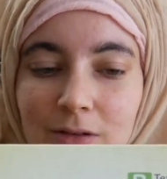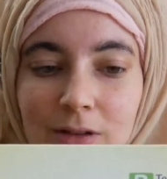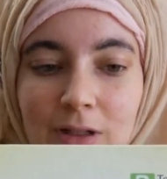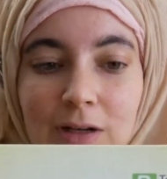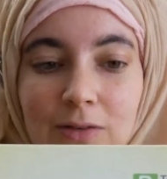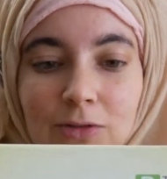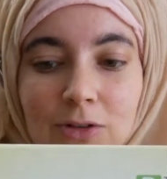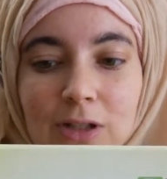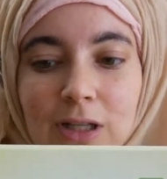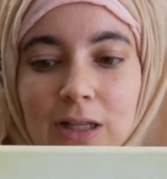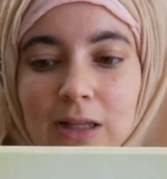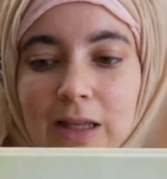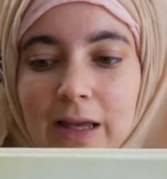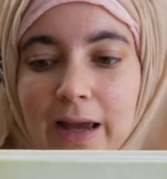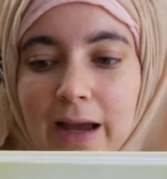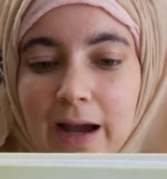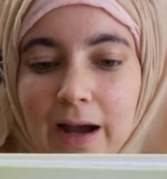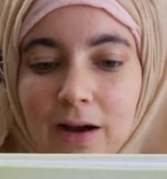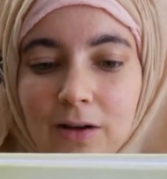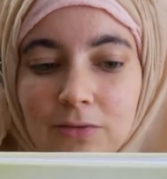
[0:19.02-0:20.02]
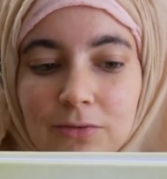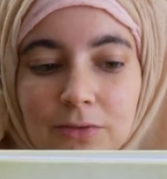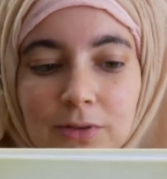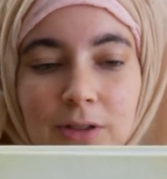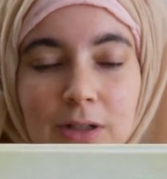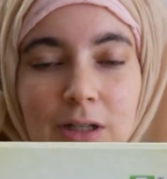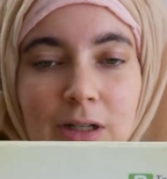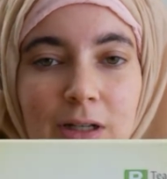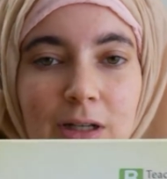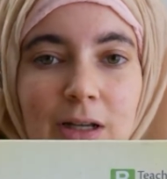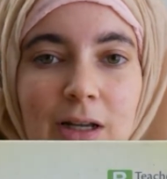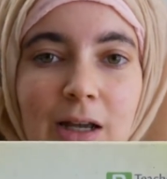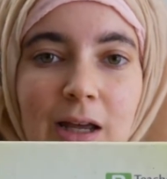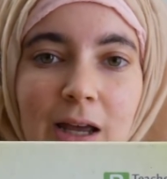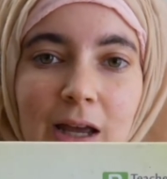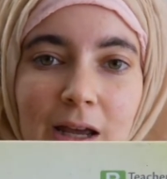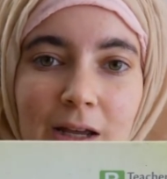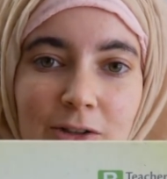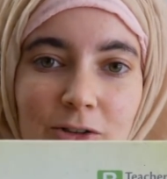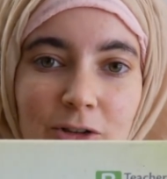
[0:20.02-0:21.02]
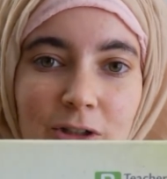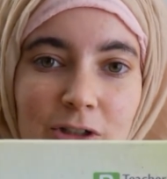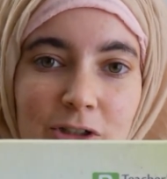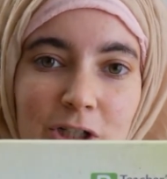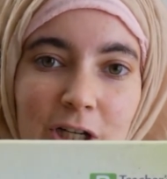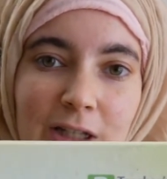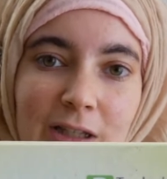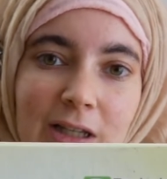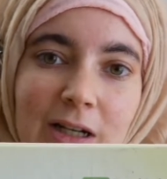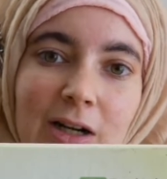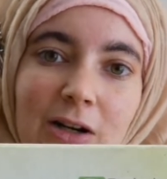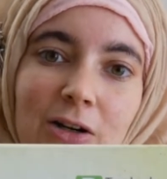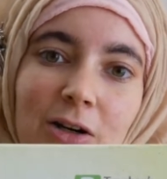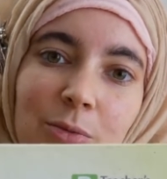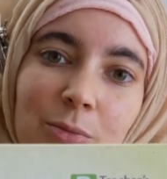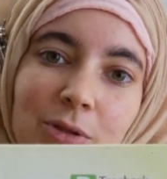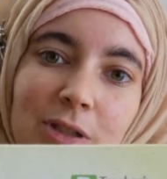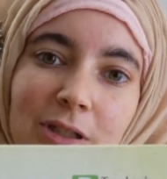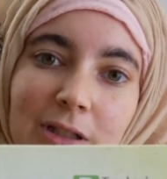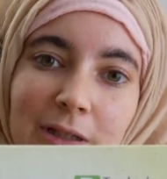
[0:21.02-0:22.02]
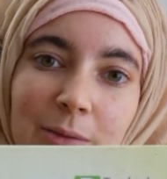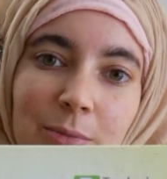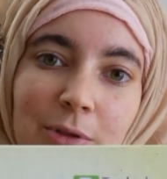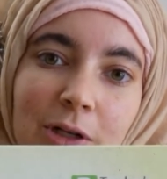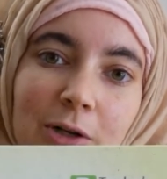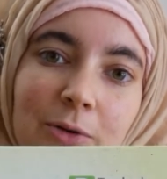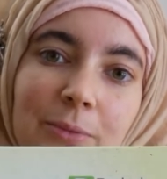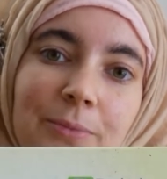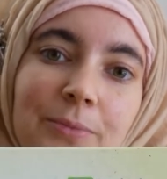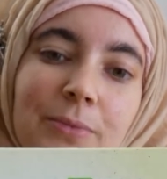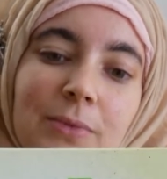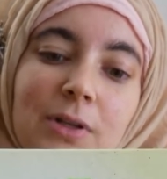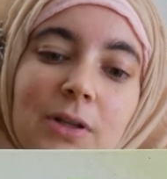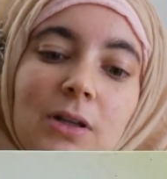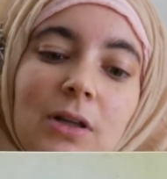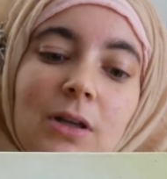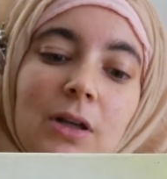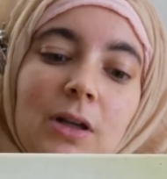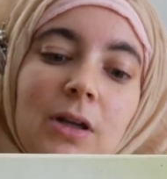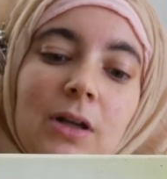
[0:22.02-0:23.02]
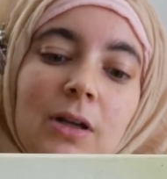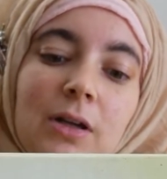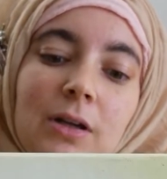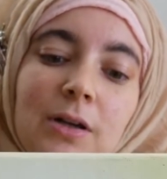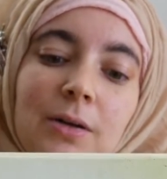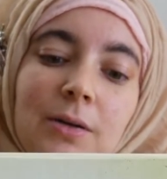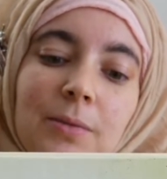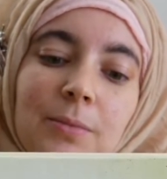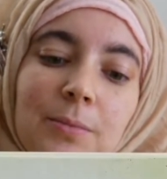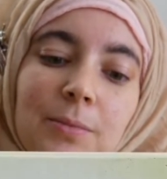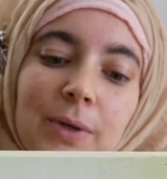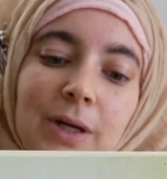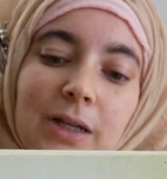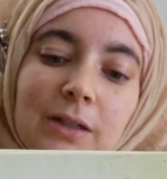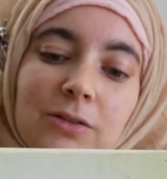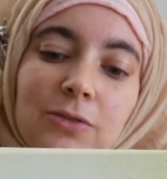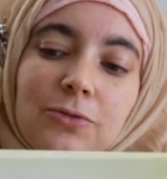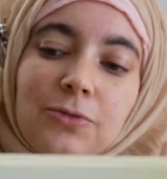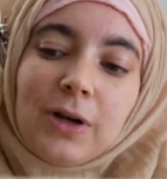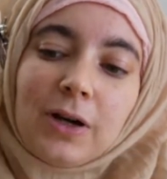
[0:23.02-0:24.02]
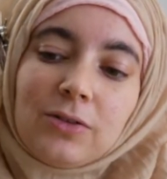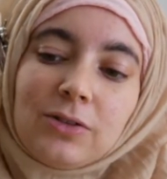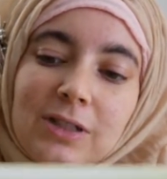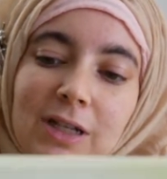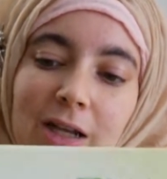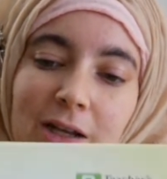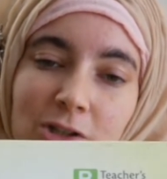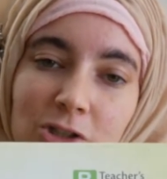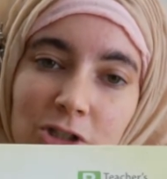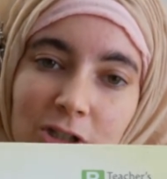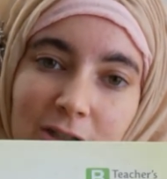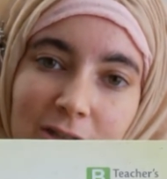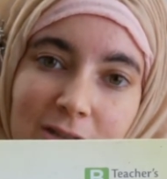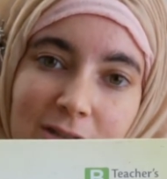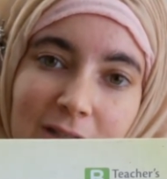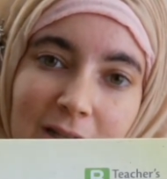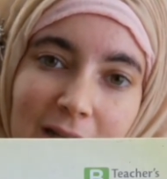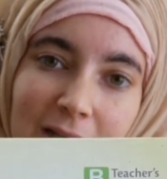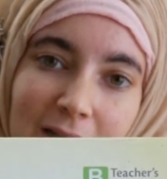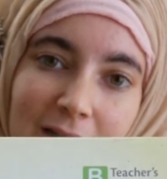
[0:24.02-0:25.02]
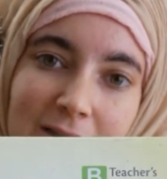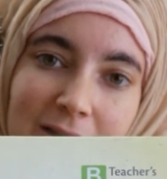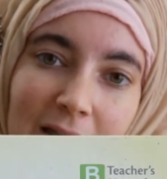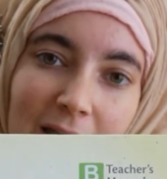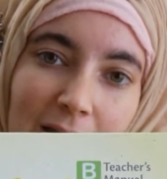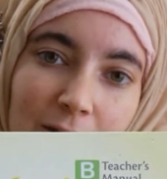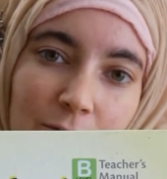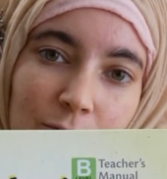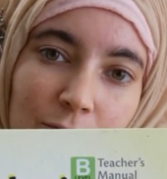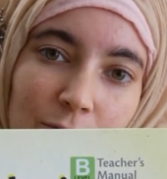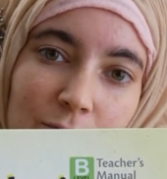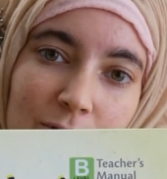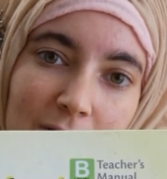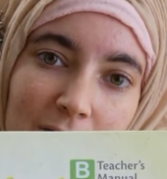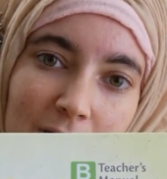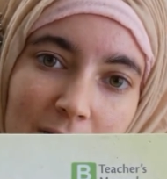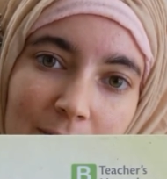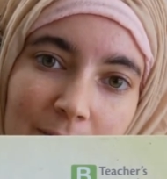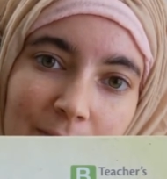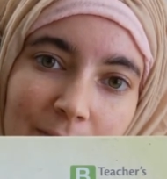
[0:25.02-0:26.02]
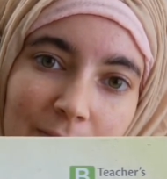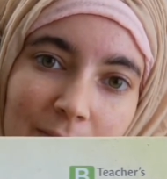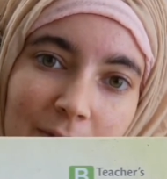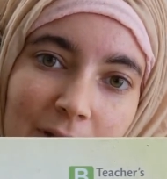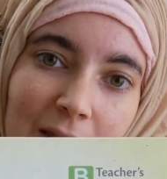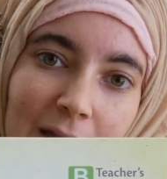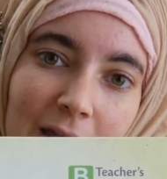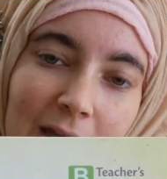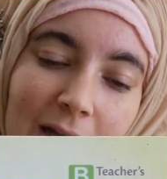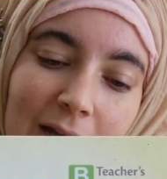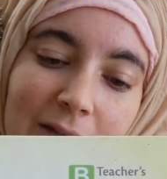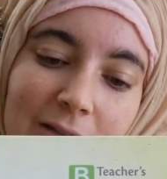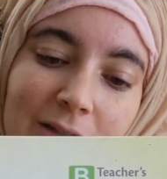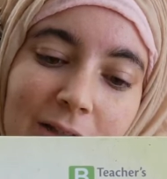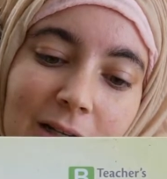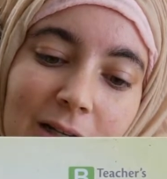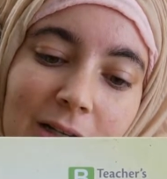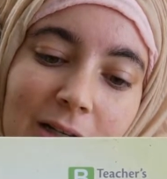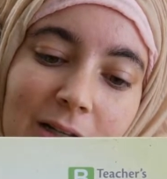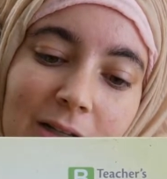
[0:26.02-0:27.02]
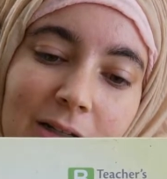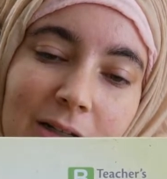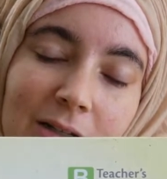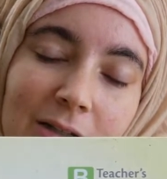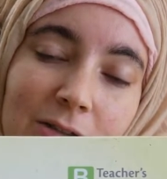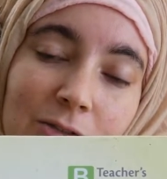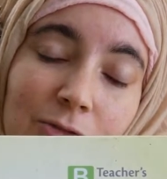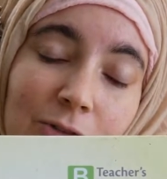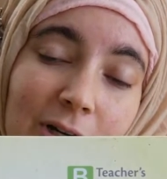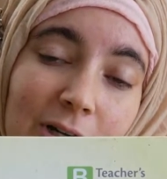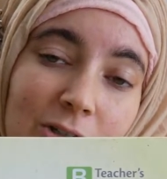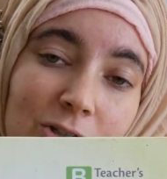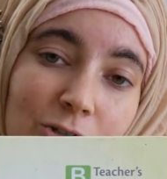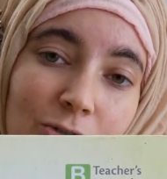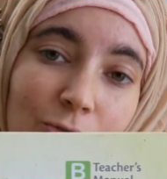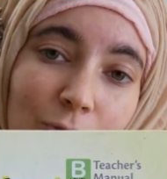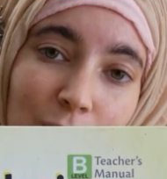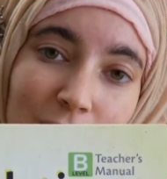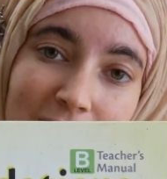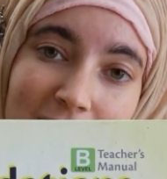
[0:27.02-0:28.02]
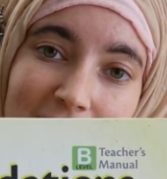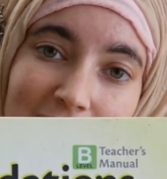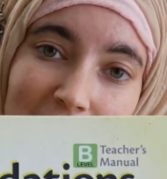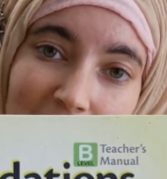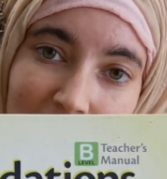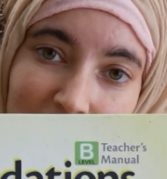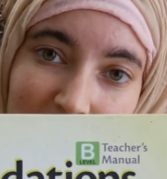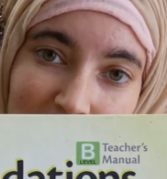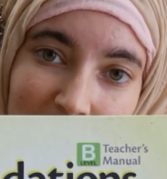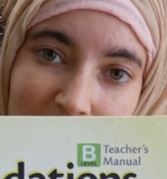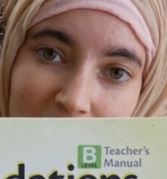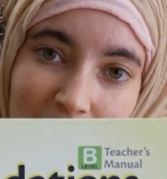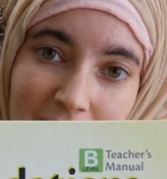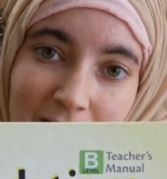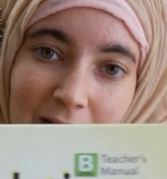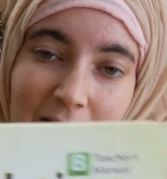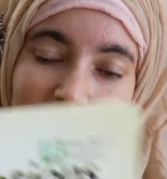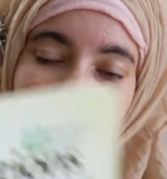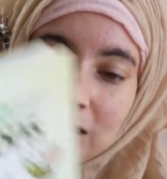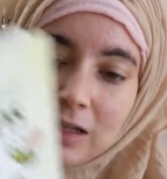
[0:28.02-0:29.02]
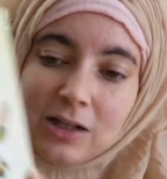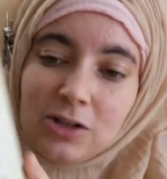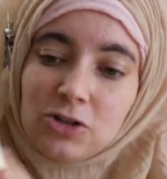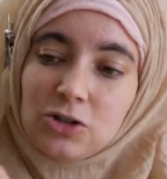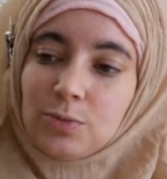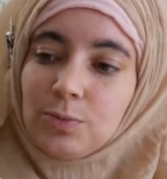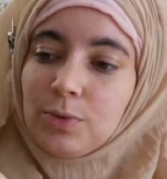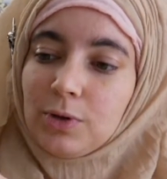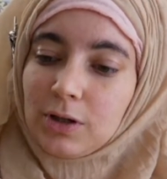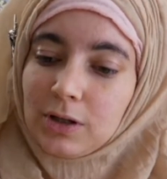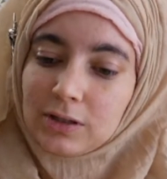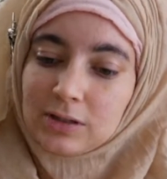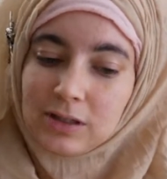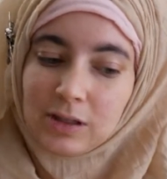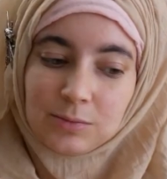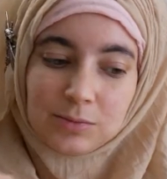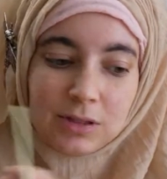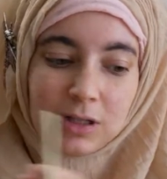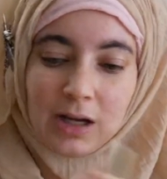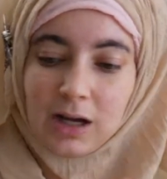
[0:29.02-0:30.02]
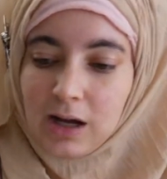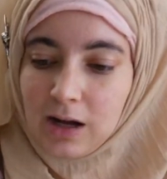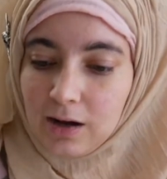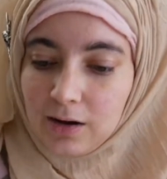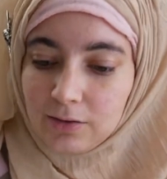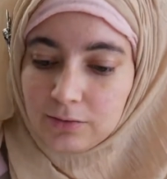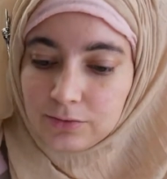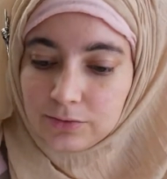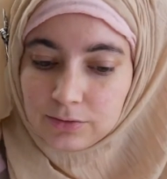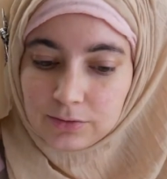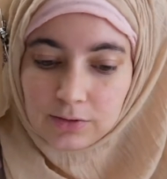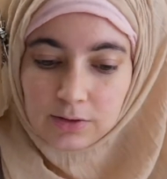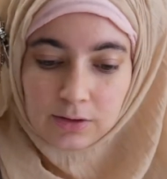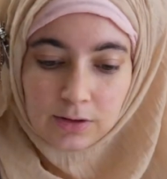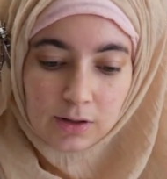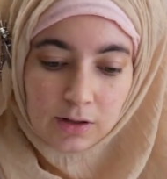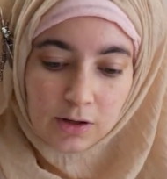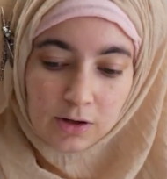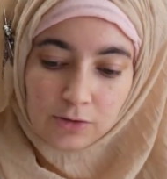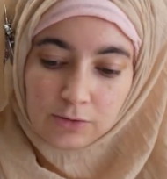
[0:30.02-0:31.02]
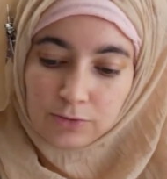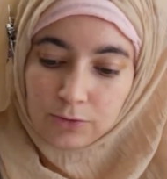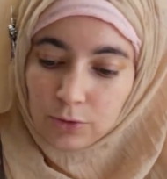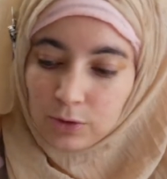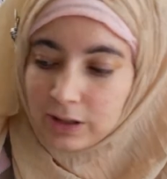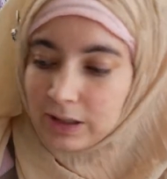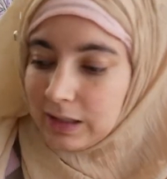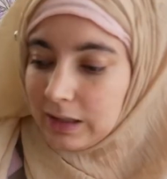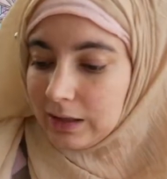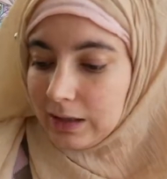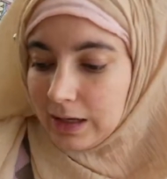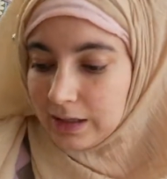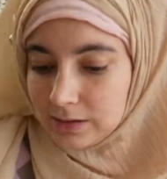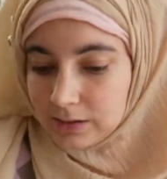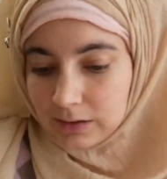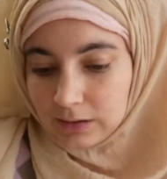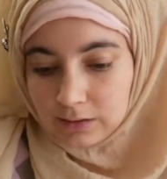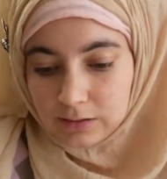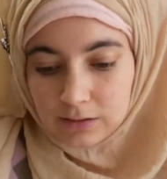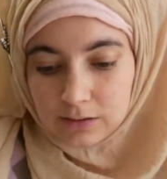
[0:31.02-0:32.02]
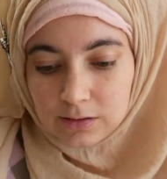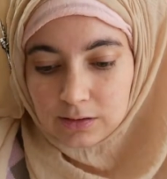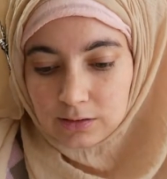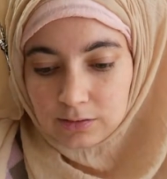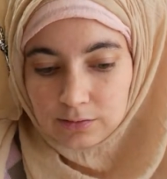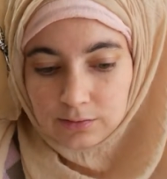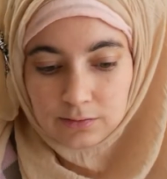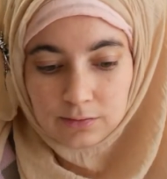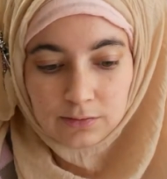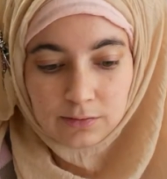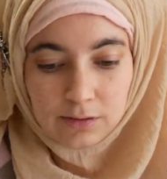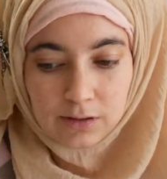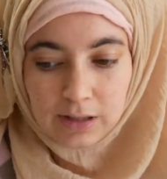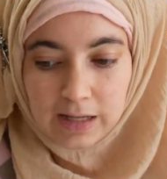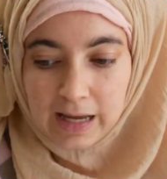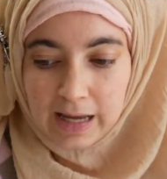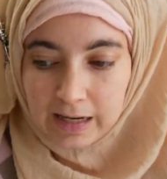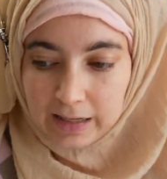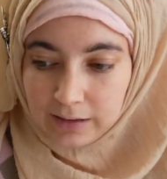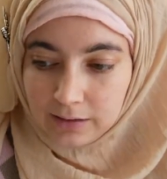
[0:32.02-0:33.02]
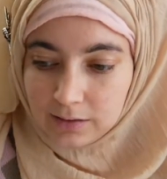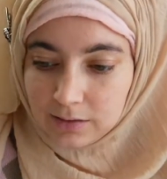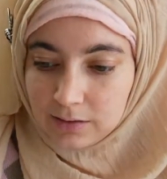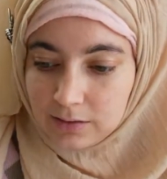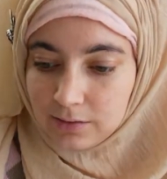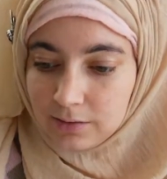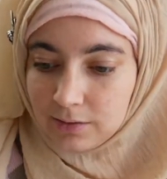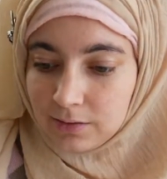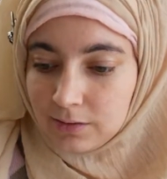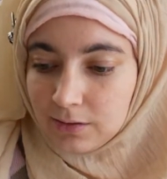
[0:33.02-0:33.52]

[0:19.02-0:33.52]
level that they have, and you can check that out. I'll put the link below. But Foundations is A through D, and it is for ages 4 to 7, and each book seems to have 40 lessons in it.